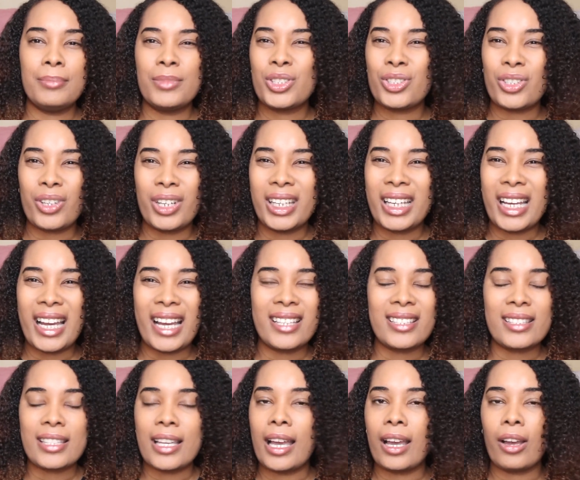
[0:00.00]
Sorry
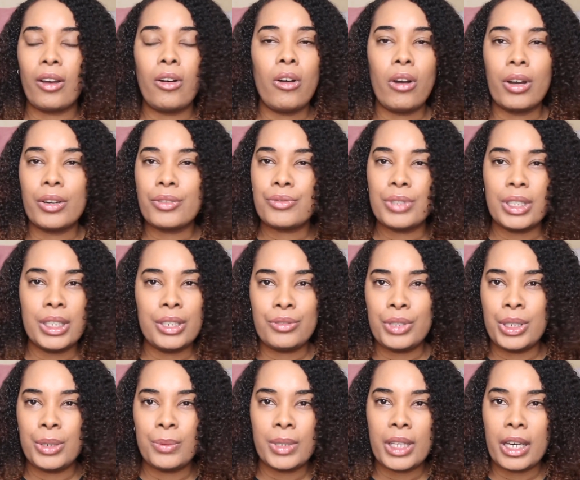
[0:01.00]
guys, I can't really
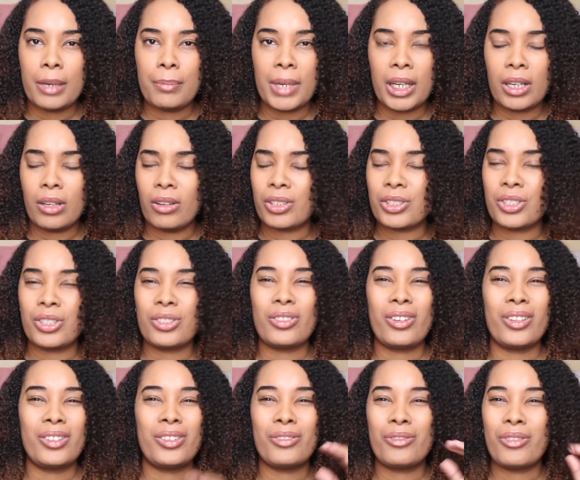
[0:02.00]
read without my glasses
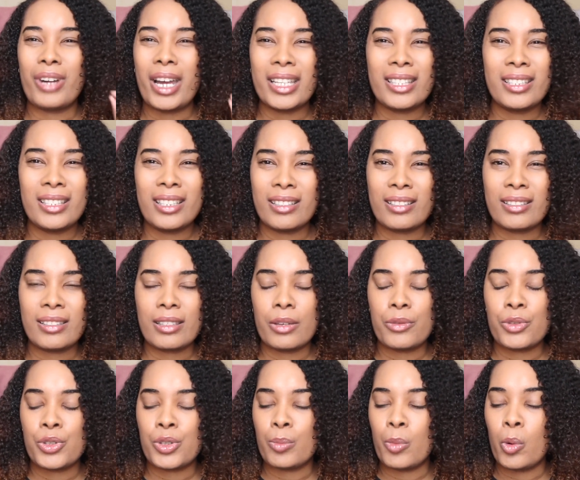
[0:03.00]
on. The writing is
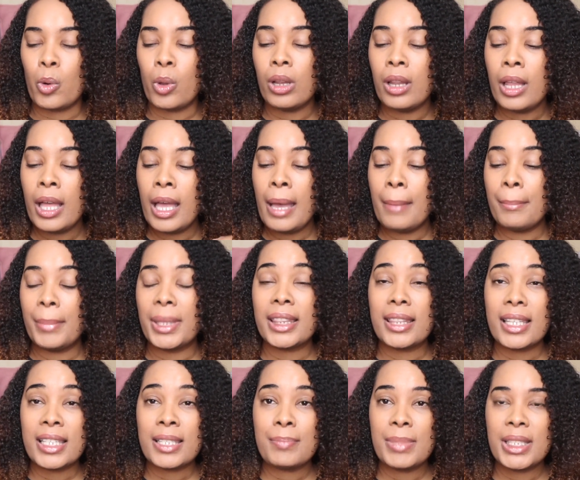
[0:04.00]
so small, but
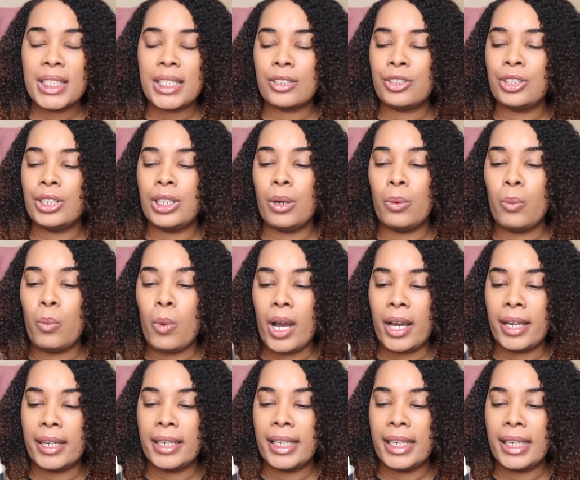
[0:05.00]
this particular
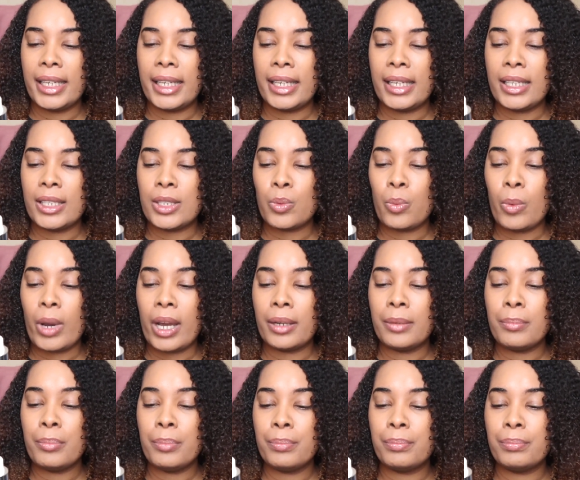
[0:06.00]
one is
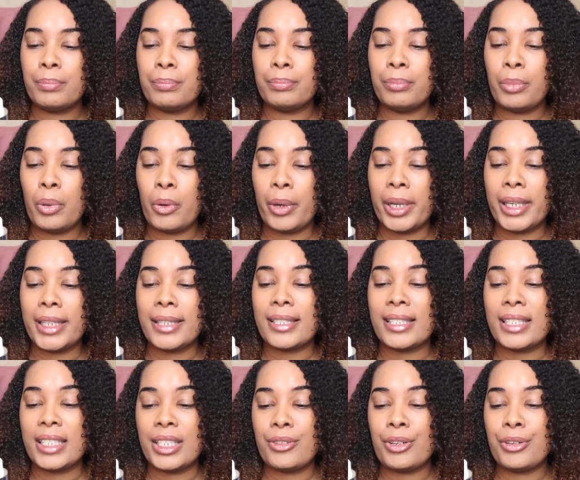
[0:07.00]

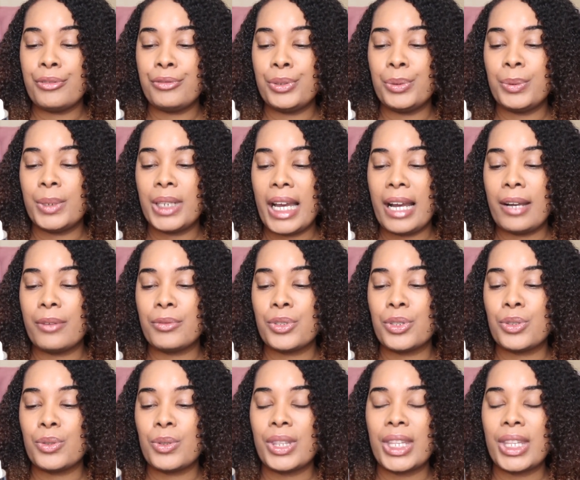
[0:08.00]
1.0 fluid ounces or